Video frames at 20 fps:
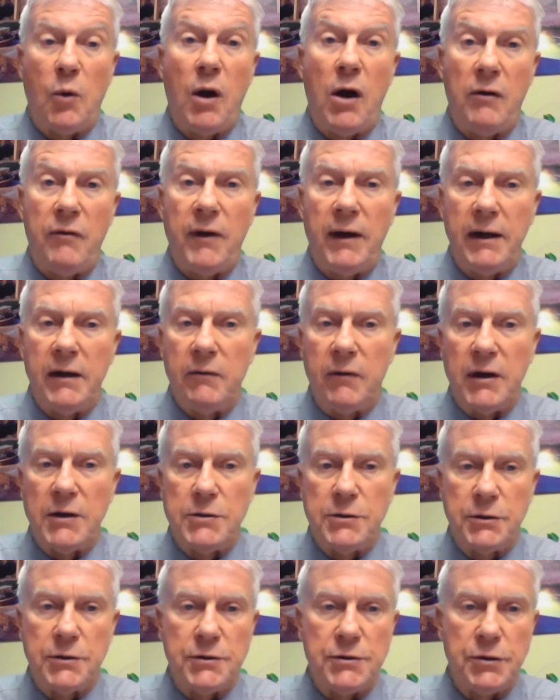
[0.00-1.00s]
qualified
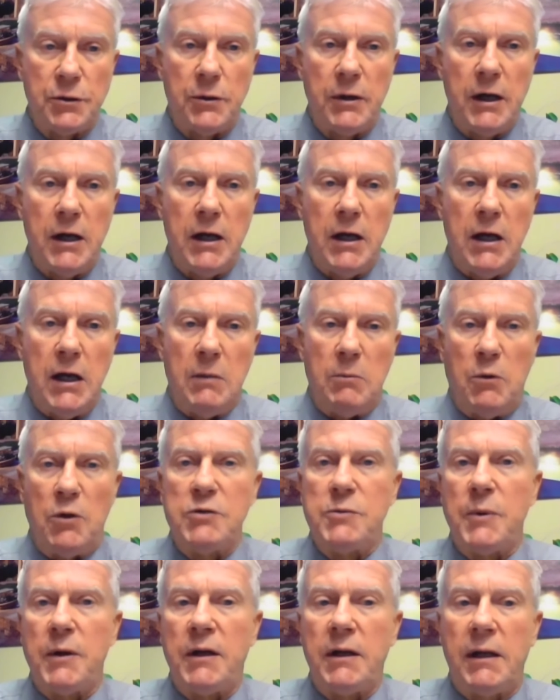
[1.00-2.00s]
investors. So
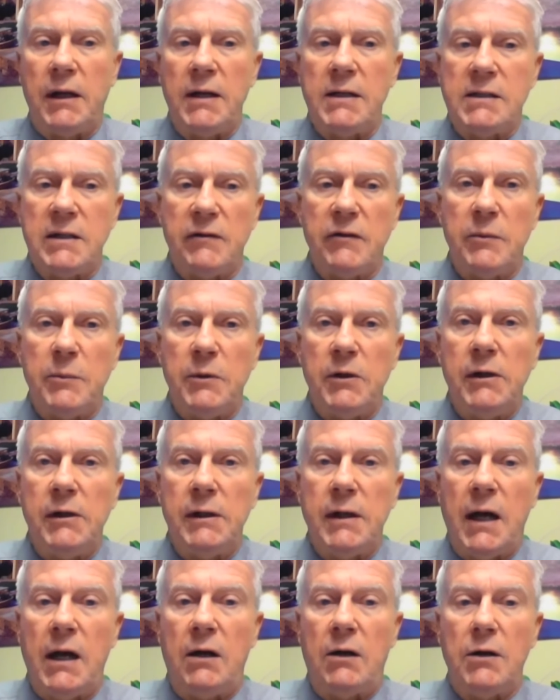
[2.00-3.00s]
most of my clients have $1
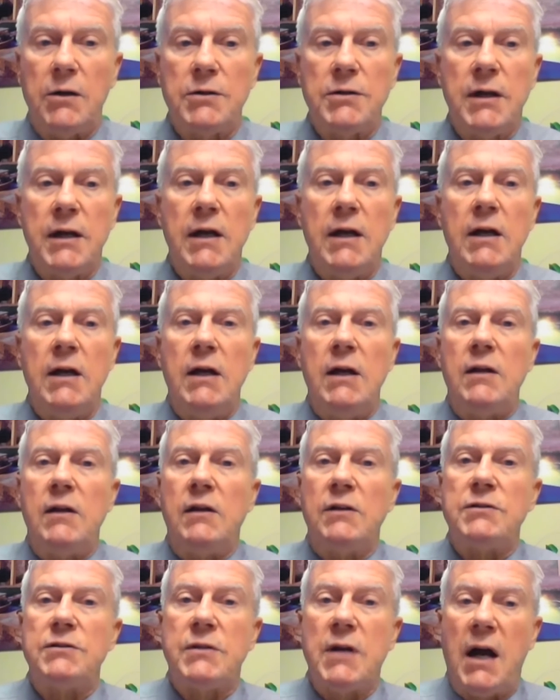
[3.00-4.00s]
million.
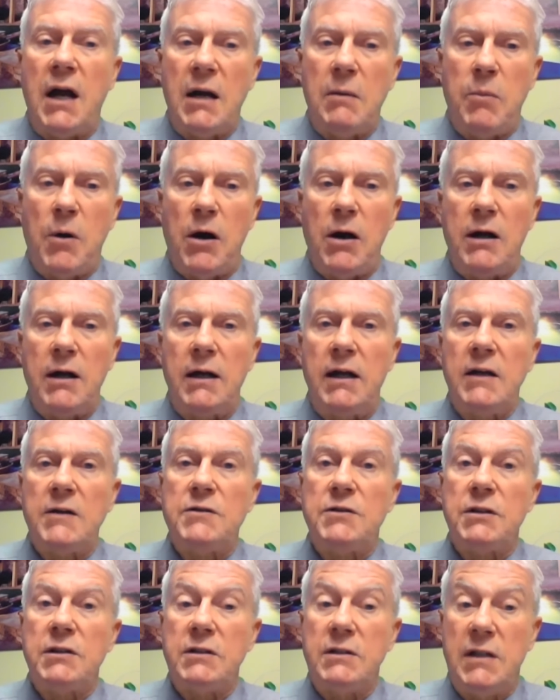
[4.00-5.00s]
The stock market
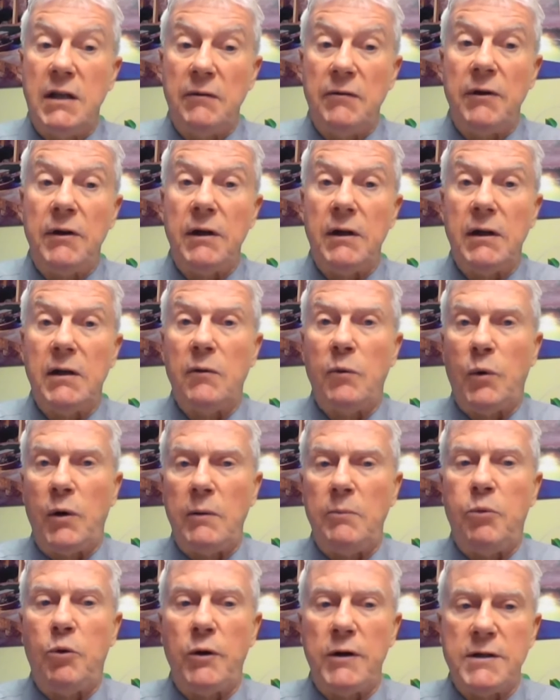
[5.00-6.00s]
gives a dividend of
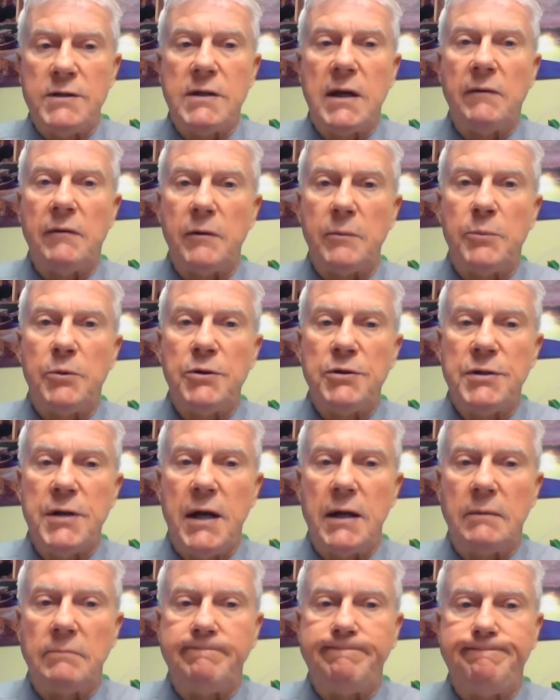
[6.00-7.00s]

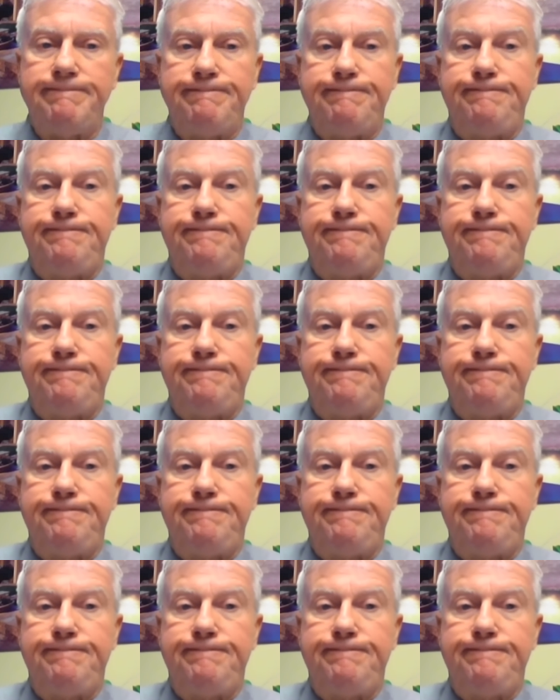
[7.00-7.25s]
1.7%.